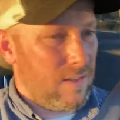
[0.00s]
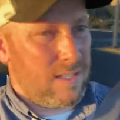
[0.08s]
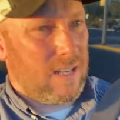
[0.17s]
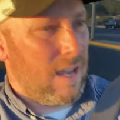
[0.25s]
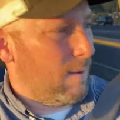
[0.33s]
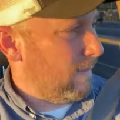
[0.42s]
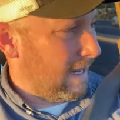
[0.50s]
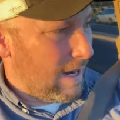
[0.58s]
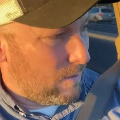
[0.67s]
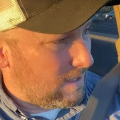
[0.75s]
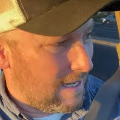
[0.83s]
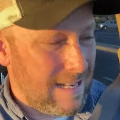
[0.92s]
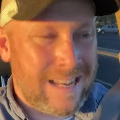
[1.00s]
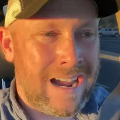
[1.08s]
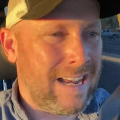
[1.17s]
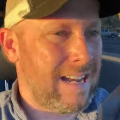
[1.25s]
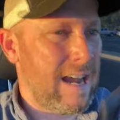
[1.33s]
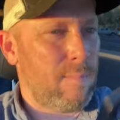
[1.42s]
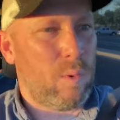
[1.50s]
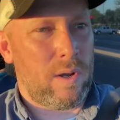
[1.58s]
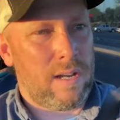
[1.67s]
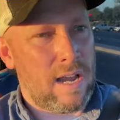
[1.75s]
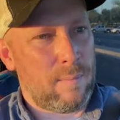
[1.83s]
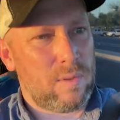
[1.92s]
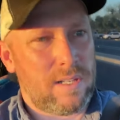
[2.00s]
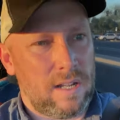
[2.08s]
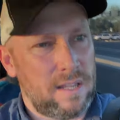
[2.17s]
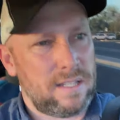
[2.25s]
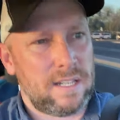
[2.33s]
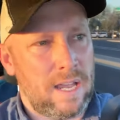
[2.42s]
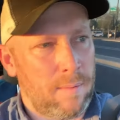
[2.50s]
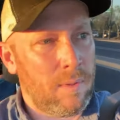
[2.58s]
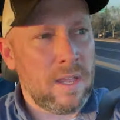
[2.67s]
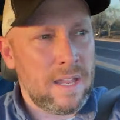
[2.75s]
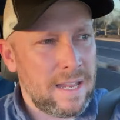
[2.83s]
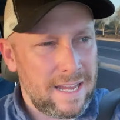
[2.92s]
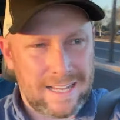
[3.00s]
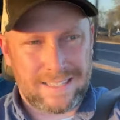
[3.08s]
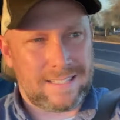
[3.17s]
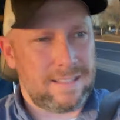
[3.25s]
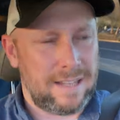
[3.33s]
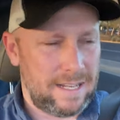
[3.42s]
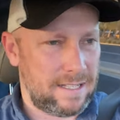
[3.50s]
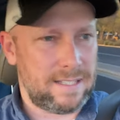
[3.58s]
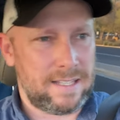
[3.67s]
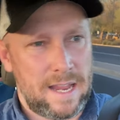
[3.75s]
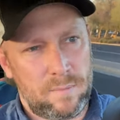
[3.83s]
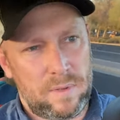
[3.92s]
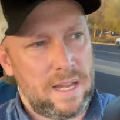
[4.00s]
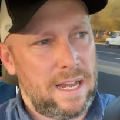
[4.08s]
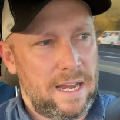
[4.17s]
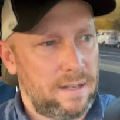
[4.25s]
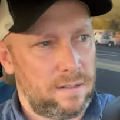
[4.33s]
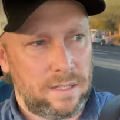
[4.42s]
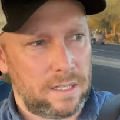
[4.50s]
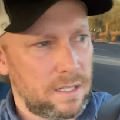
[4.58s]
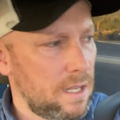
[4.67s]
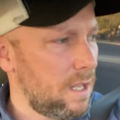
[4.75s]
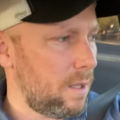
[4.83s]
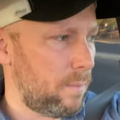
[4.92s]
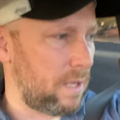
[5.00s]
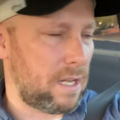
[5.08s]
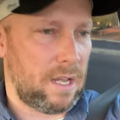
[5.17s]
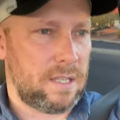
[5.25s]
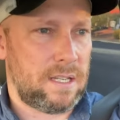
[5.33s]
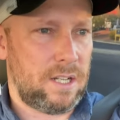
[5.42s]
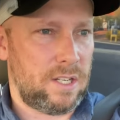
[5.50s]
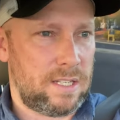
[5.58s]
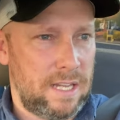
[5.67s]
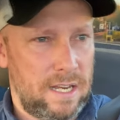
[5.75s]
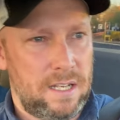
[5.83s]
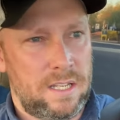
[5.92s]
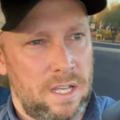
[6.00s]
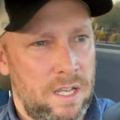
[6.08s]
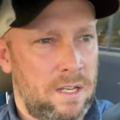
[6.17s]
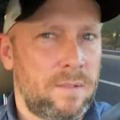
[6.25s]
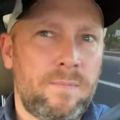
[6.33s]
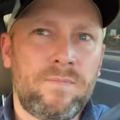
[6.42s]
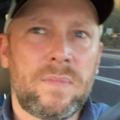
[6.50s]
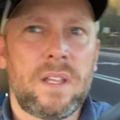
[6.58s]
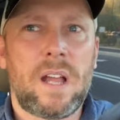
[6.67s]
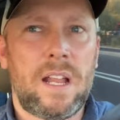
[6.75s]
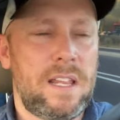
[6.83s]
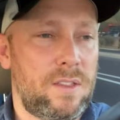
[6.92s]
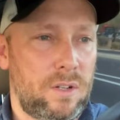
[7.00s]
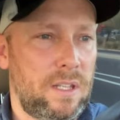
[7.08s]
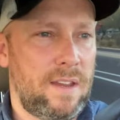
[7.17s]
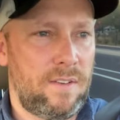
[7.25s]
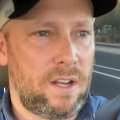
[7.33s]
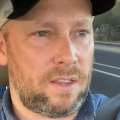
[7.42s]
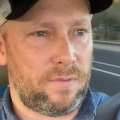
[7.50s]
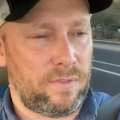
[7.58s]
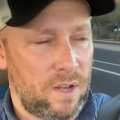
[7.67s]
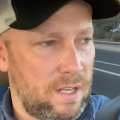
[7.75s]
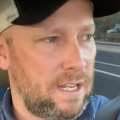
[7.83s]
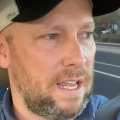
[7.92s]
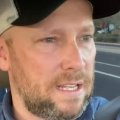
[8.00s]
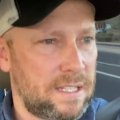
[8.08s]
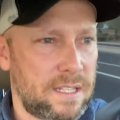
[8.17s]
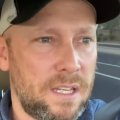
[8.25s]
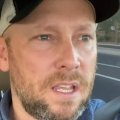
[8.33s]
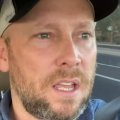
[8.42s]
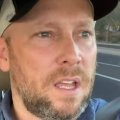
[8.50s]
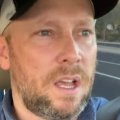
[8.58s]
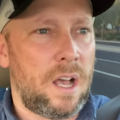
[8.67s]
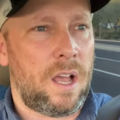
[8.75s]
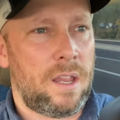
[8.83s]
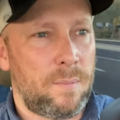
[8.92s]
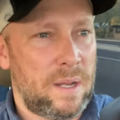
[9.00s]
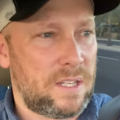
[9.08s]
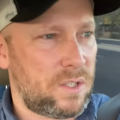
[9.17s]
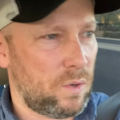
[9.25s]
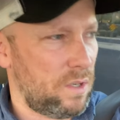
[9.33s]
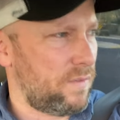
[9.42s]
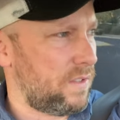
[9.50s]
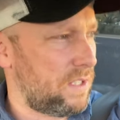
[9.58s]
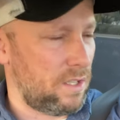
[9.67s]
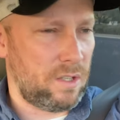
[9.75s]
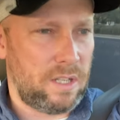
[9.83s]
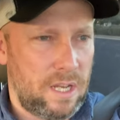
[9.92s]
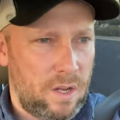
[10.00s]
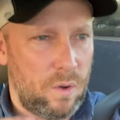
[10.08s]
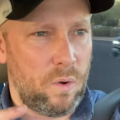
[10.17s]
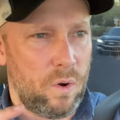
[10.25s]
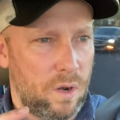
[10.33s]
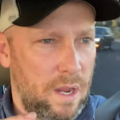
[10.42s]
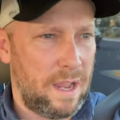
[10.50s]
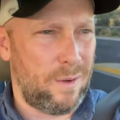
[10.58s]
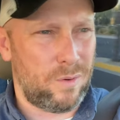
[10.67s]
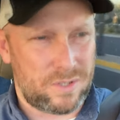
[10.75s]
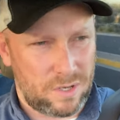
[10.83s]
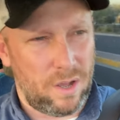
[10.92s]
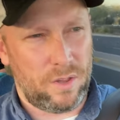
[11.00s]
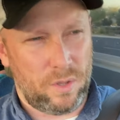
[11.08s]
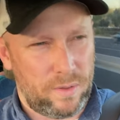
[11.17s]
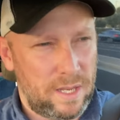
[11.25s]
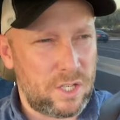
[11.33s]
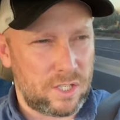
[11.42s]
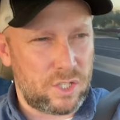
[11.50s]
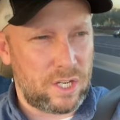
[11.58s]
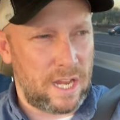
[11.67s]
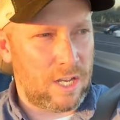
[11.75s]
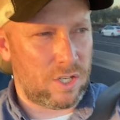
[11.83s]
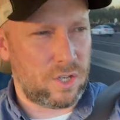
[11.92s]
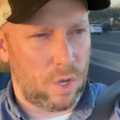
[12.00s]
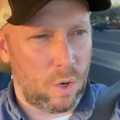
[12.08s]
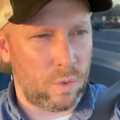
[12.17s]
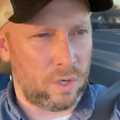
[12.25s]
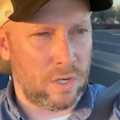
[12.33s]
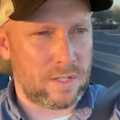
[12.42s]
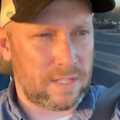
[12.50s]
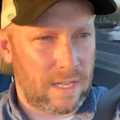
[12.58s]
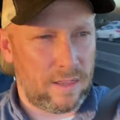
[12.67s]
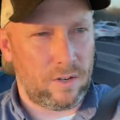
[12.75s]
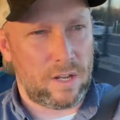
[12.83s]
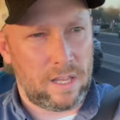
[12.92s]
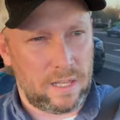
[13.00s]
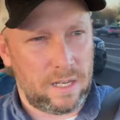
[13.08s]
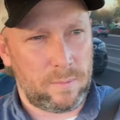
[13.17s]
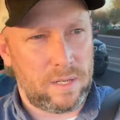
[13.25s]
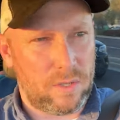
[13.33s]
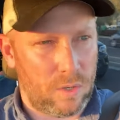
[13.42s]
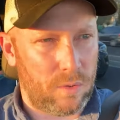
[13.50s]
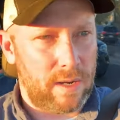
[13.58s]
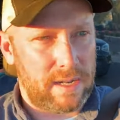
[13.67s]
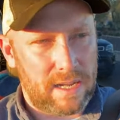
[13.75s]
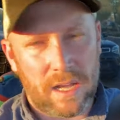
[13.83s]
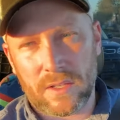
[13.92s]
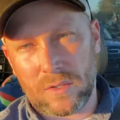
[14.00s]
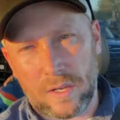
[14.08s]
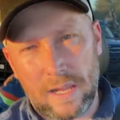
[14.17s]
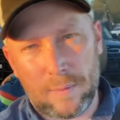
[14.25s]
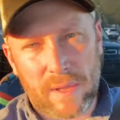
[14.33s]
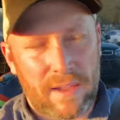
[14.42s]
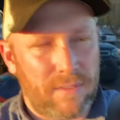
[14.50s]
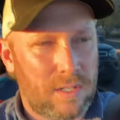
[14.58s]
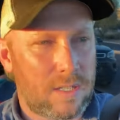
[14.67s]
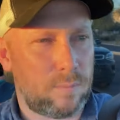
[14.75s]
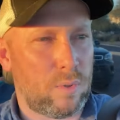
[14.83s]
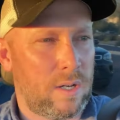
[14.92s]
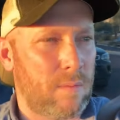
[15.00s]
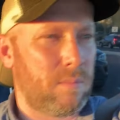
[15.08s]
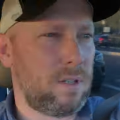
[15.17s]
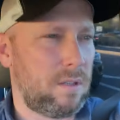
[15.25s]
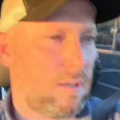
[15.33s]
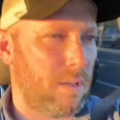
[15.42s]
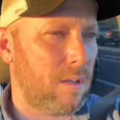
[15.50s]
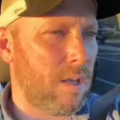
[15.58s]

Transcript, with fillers: time, like I would say 99.9% of the time, it's same-day handling. Because I just get it done. I either leave it at the front desk in my storage facility, or although they just changed owners and they're not letting me do it right now, so I am having to bring them to the